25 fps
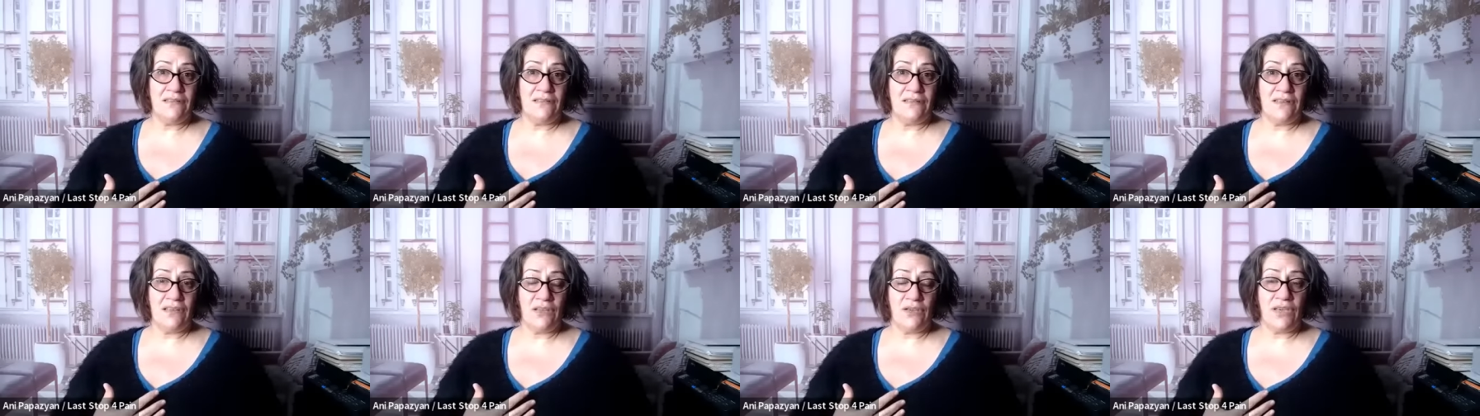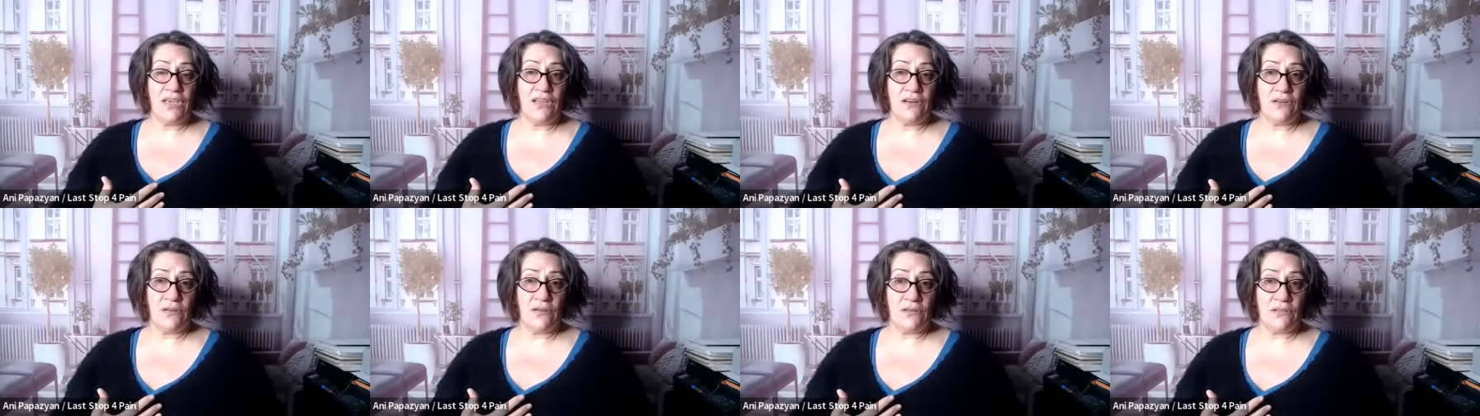you
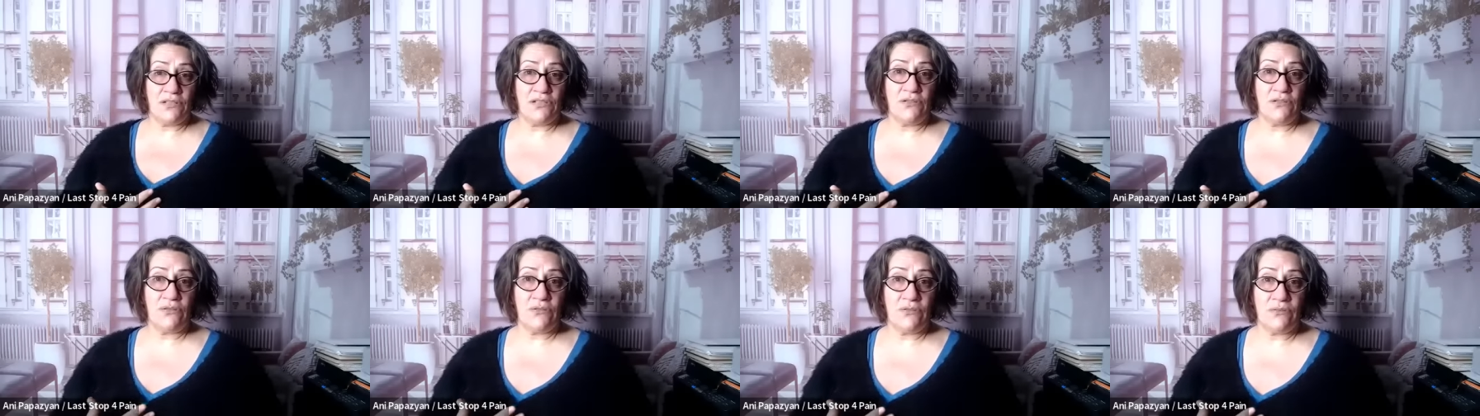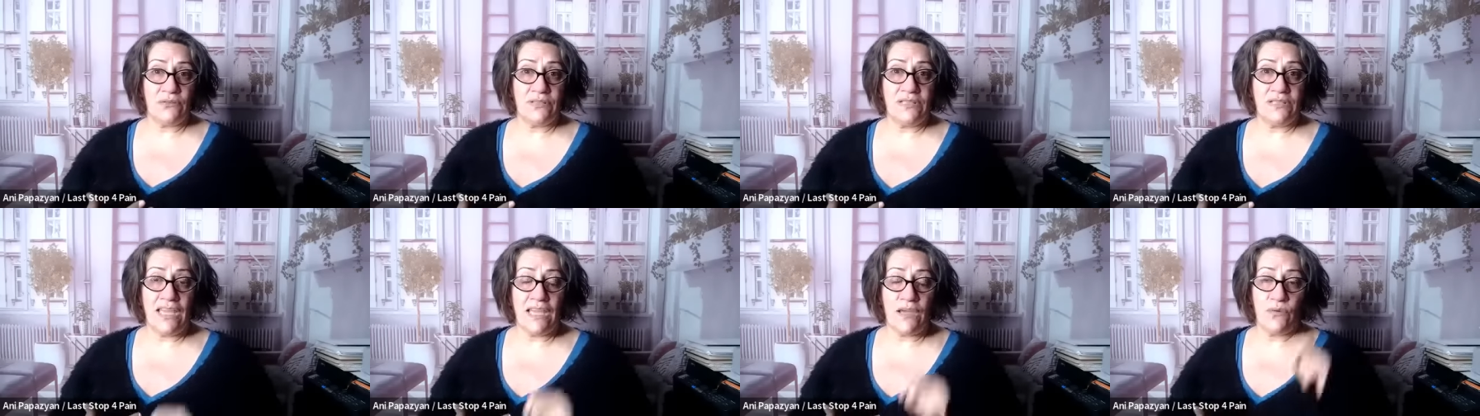can
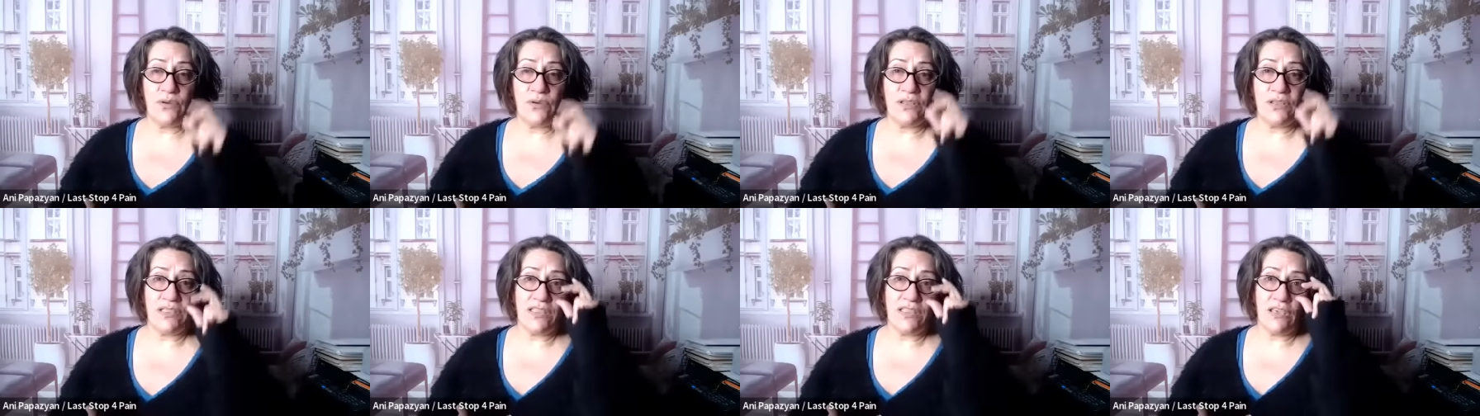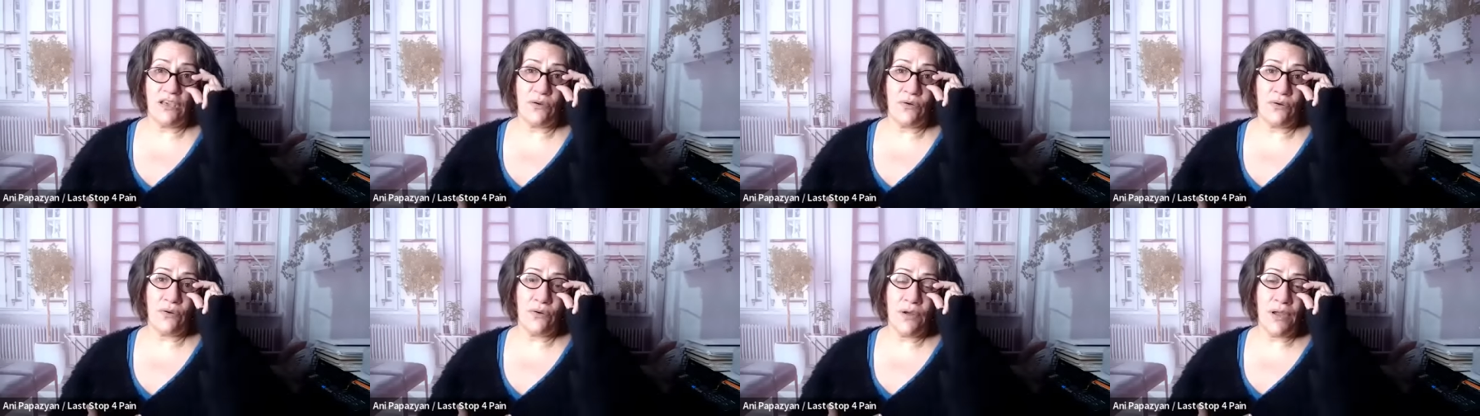also take with
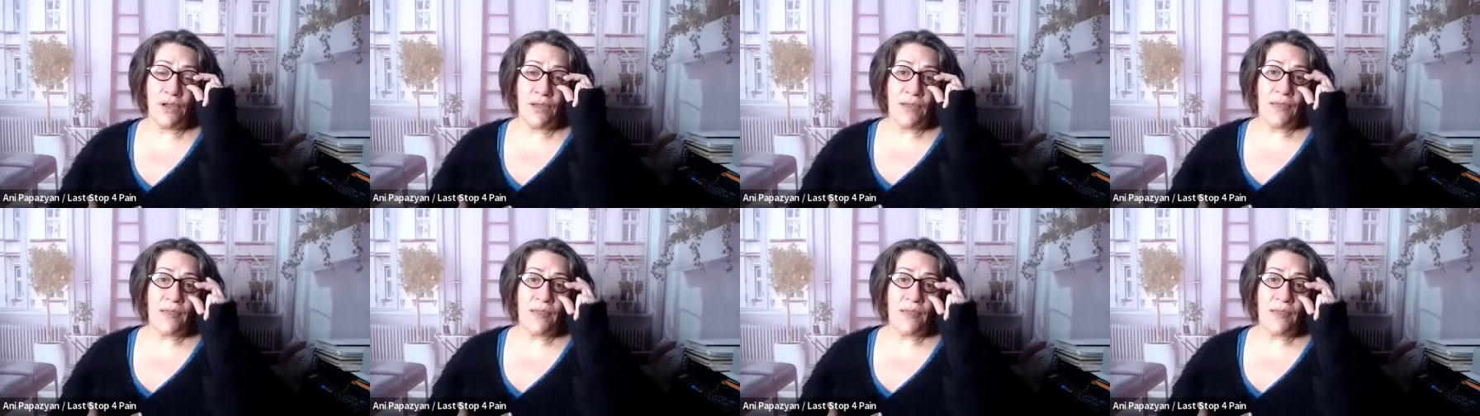you.